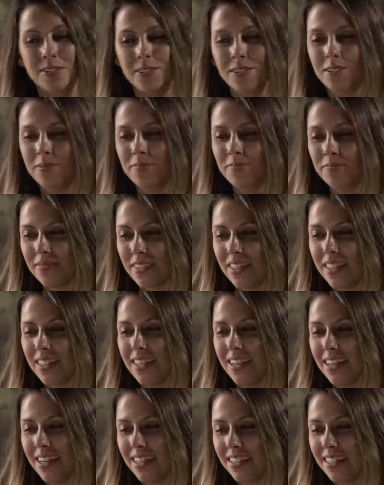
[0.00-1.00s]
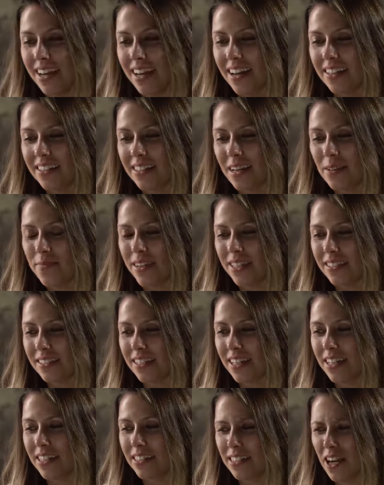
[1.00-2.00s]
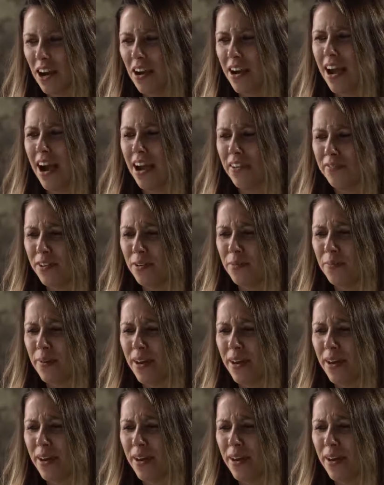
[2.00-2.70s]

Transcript: cool. Yeah, that makes sense. All right, I feel